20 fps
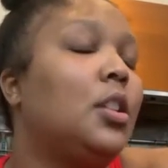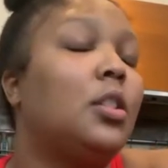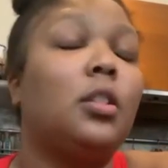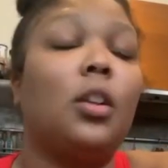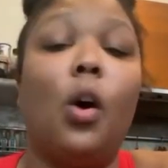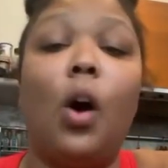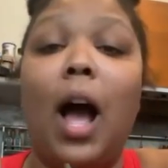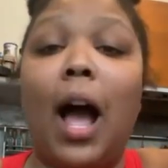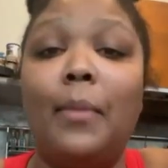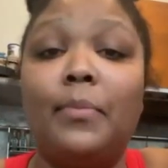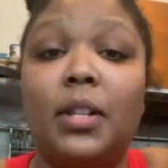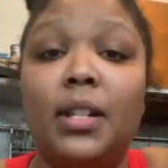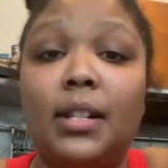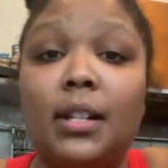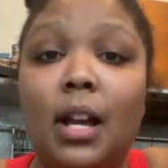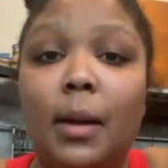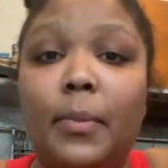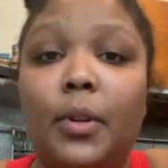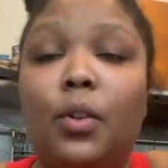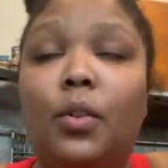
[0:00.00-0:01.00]
So I'm
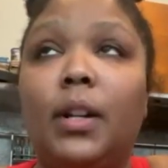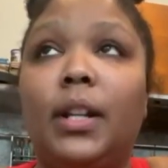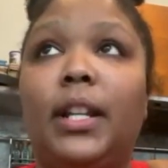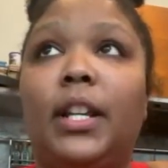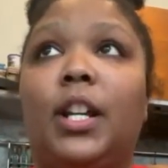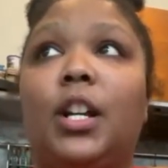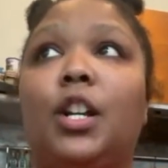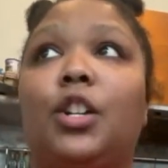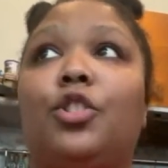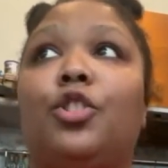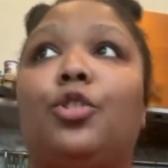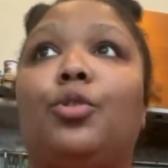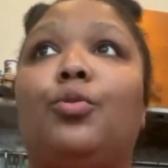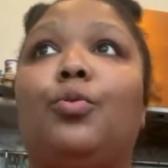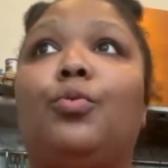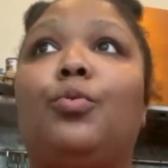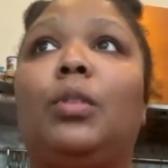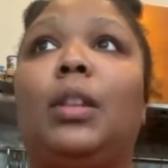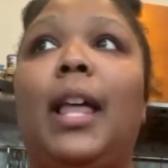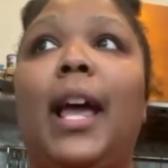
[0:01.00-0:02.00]
just coming on here
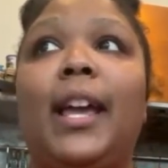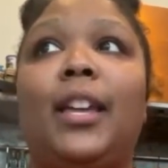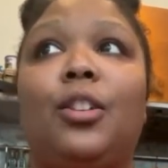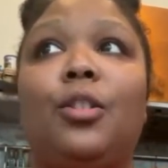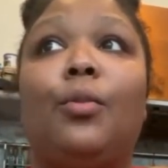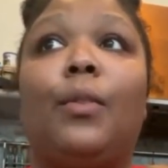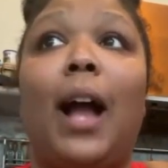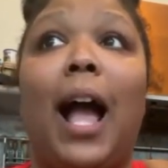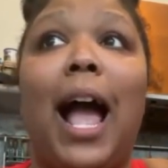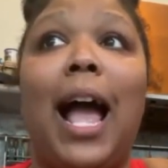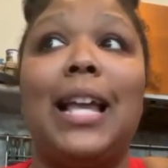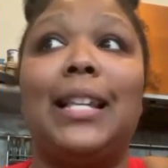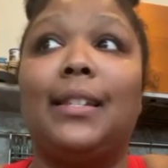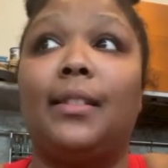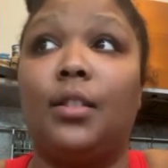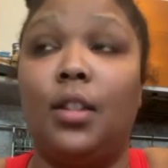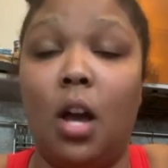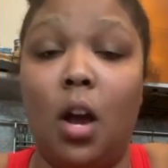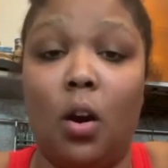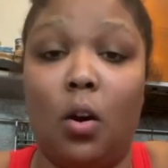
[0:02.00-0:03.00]
to let you
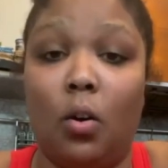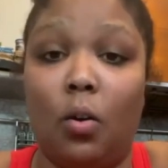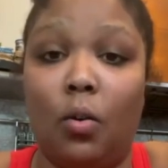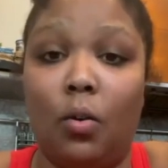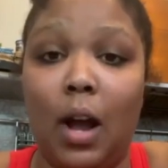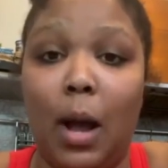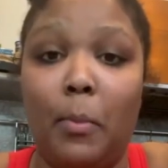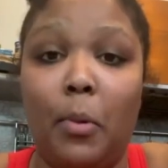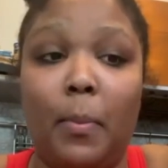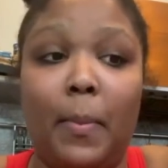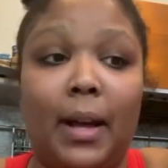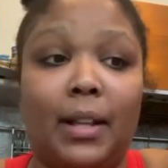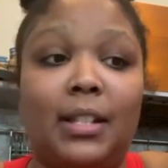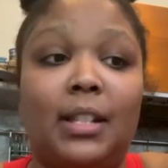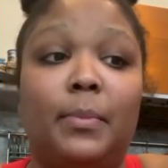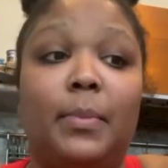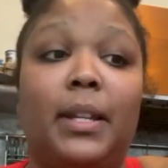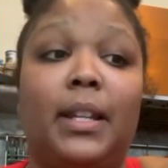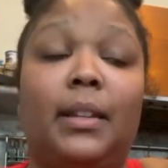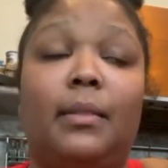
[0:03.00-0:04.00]
guys know I'm
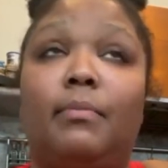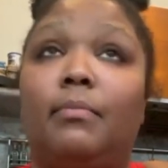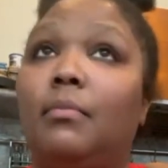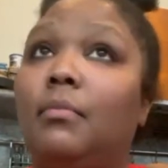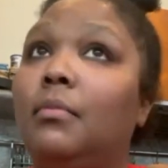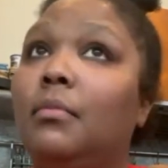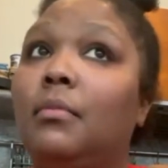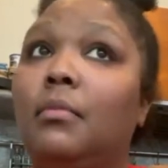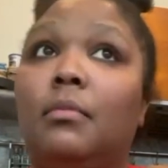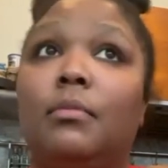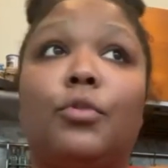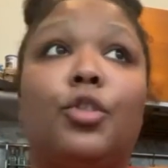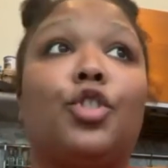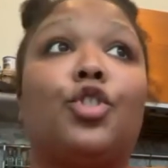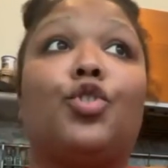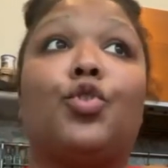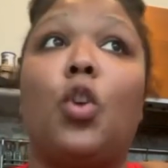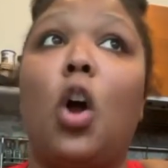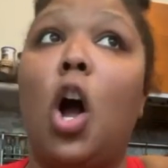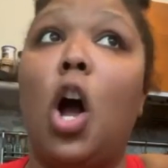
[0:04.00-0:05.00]
about to be
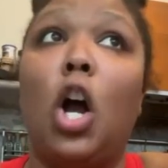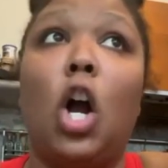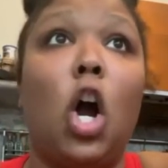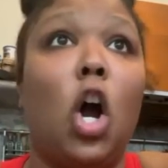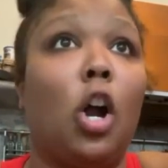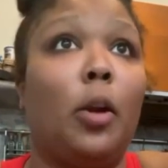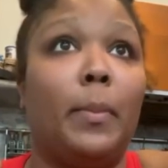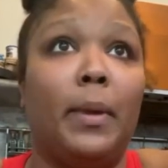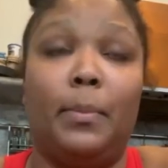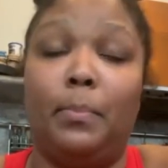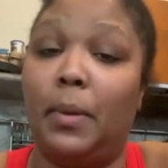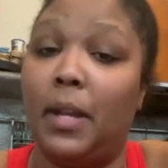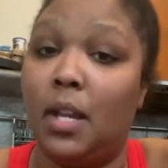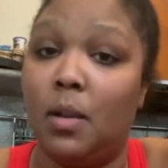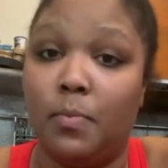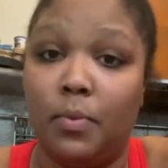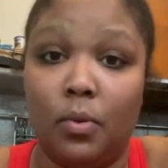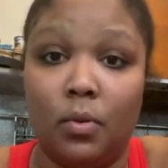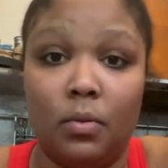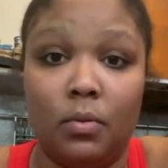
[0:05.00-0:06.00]
strong-arming
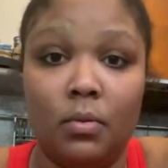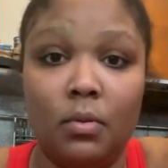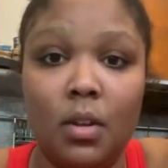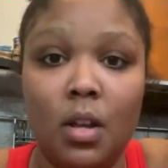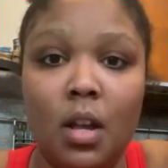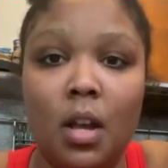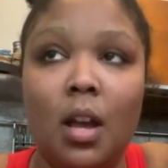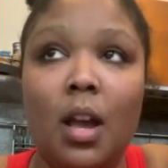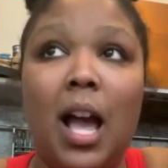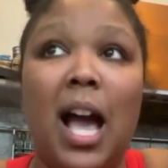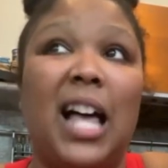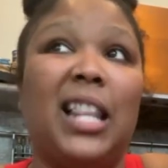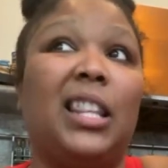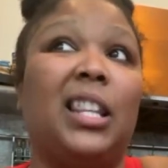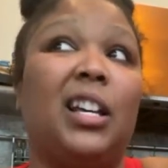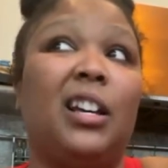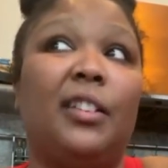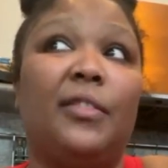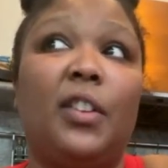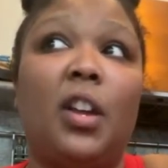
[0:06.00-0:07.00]
people. I
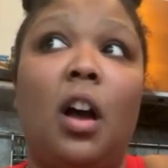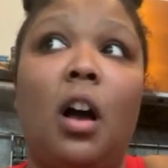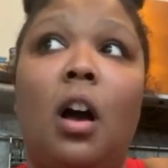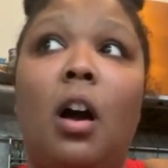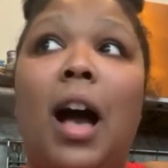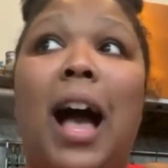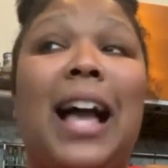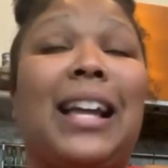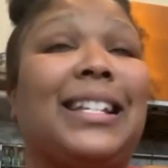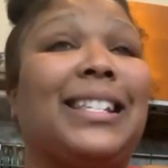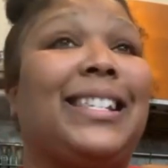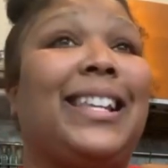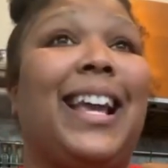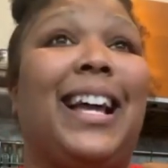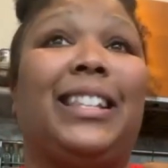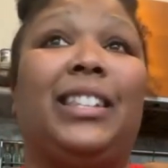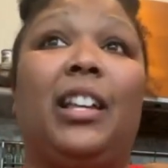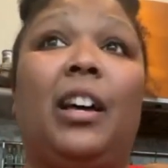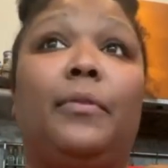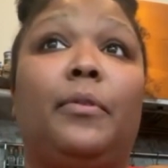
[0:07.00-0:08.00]
love y'all. I can say
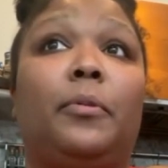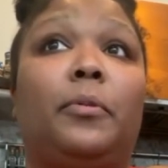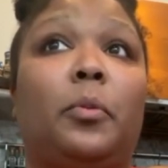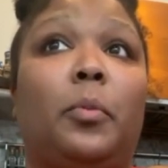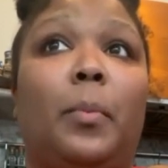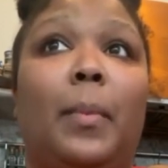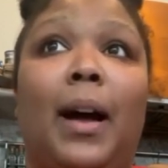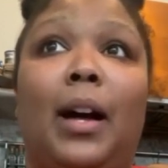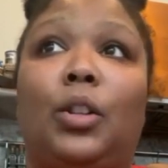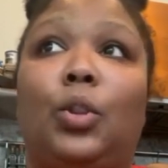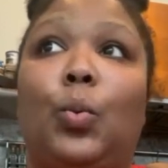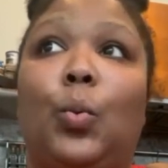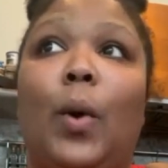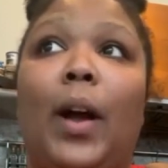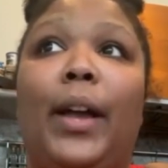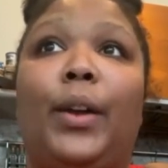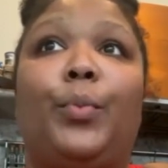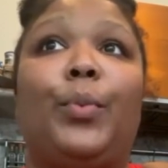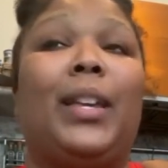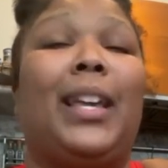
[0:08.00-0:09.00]
I love you from a mile
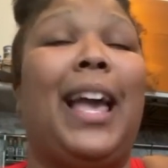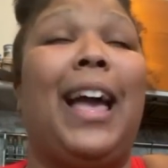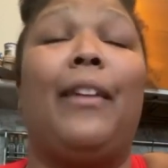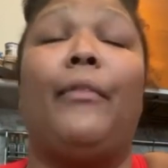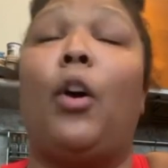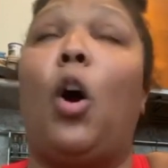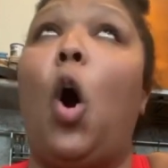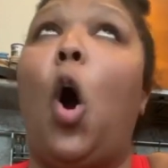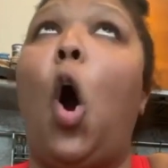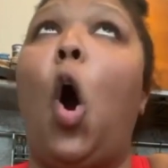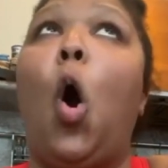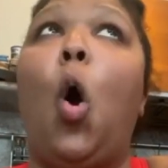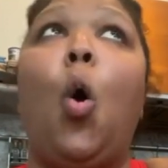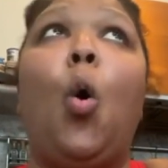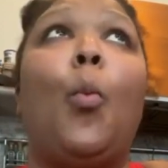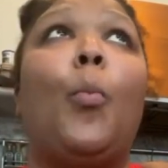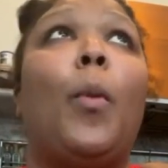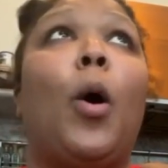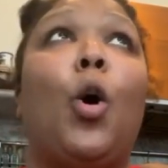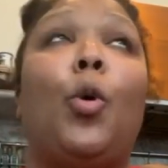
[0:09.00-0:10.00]
away. We can have a
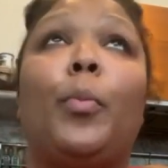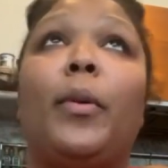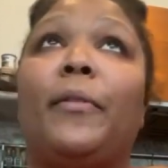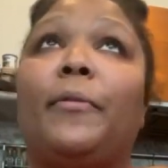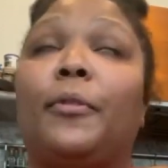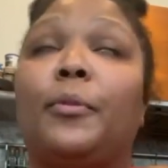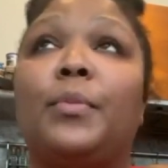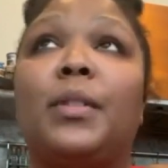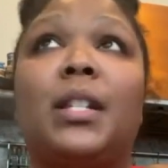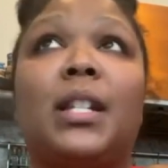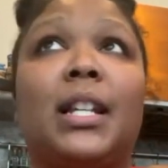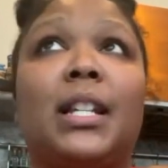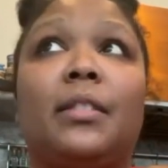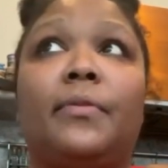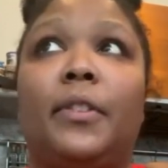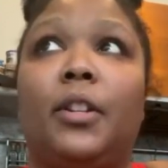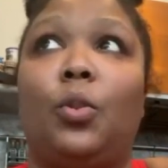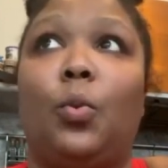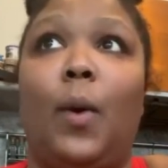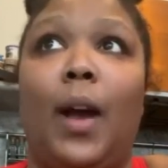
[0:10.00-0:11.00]
whole moment from
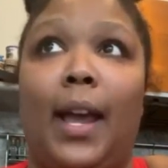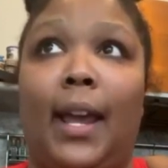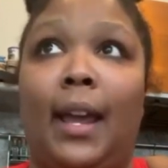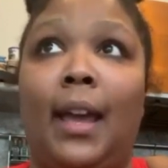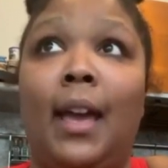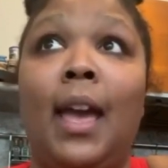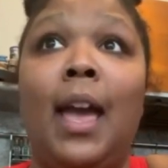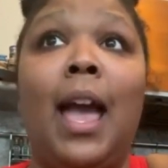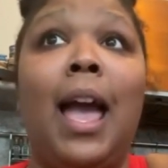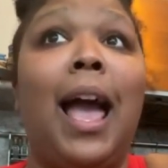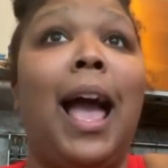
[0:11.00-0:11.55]
6 feet away.